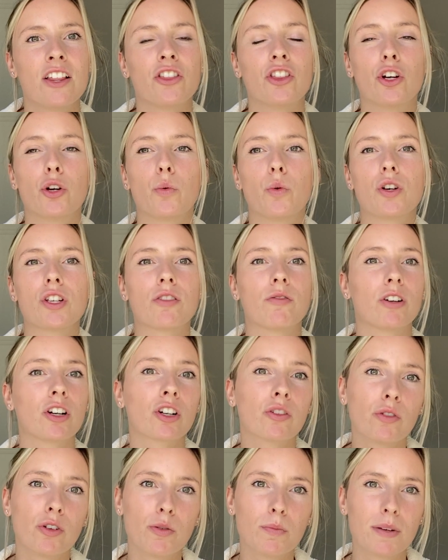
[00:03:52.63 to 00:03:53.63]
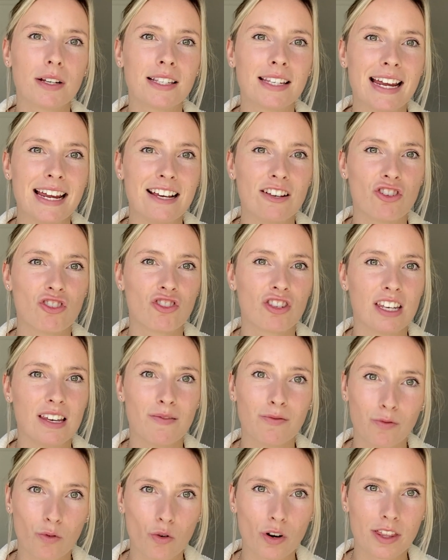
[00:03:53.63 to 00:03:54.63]
there was a recruitment agency
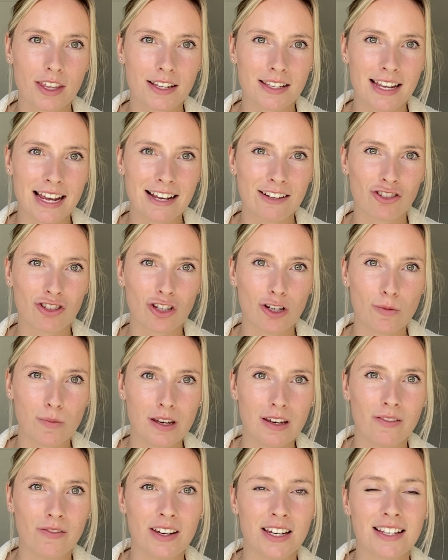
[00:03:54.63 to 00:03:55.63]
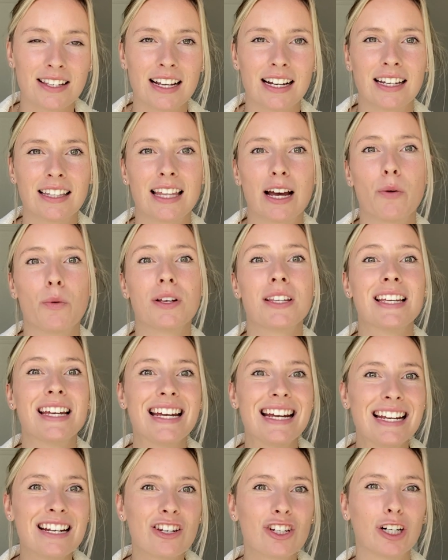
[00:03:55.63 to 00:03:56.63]
for this H2B visa that was
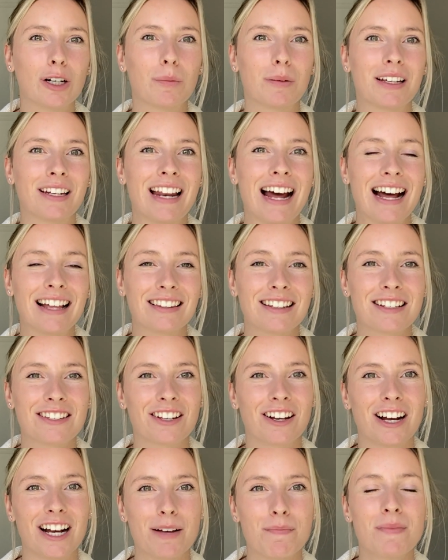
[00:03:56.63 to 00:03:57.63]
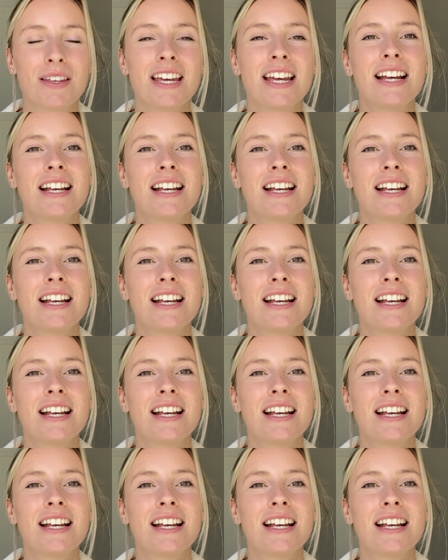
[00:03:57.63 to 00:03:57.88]
in Dublin at the time,